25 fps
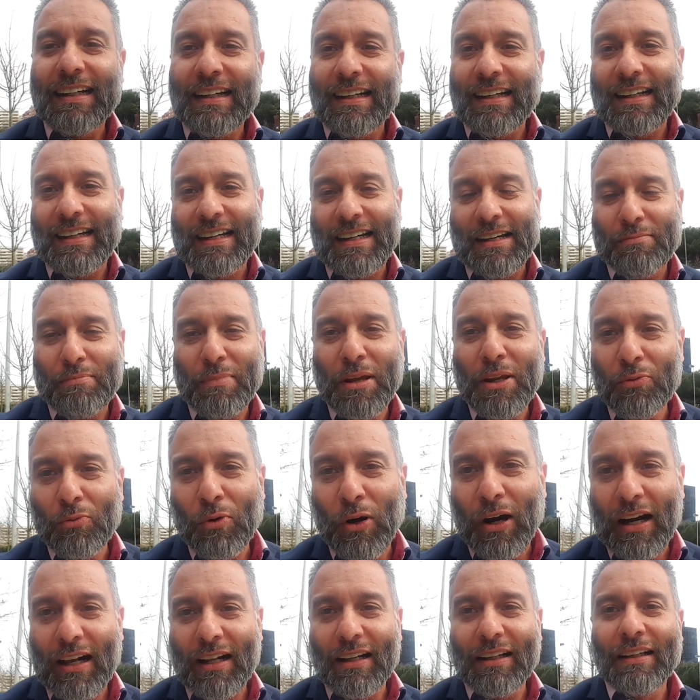uh,
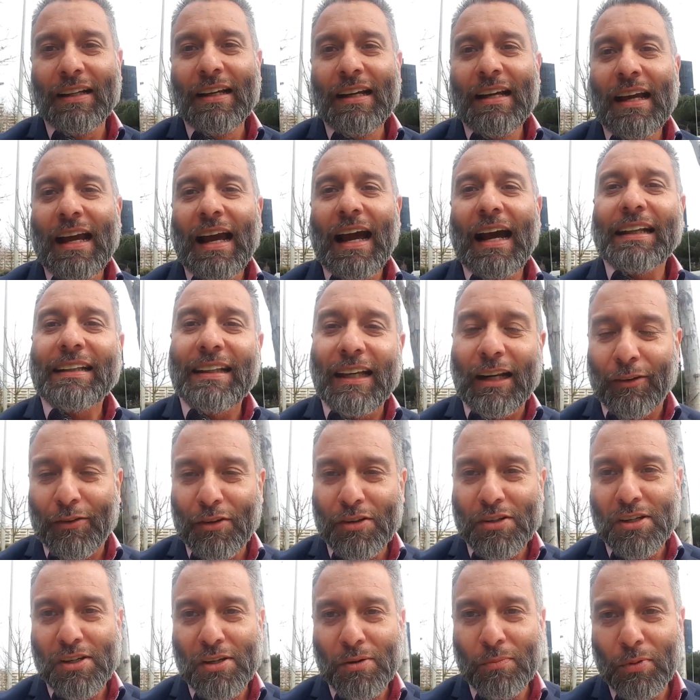meanwhile, at the end of
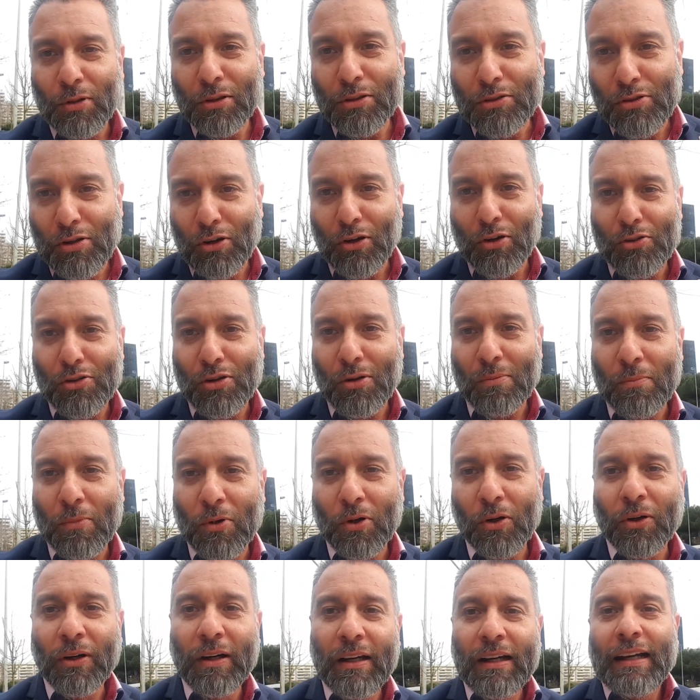the season, we'll talk some
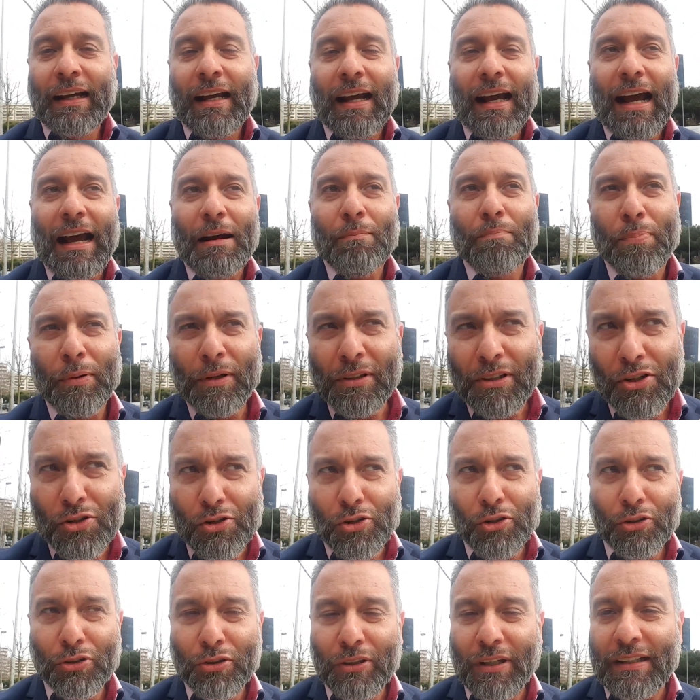more. I'm pretty
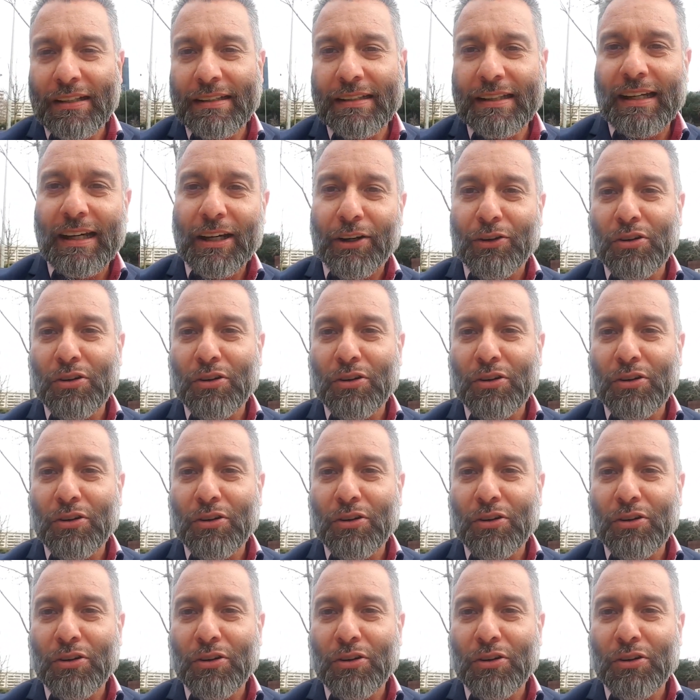sure that uh,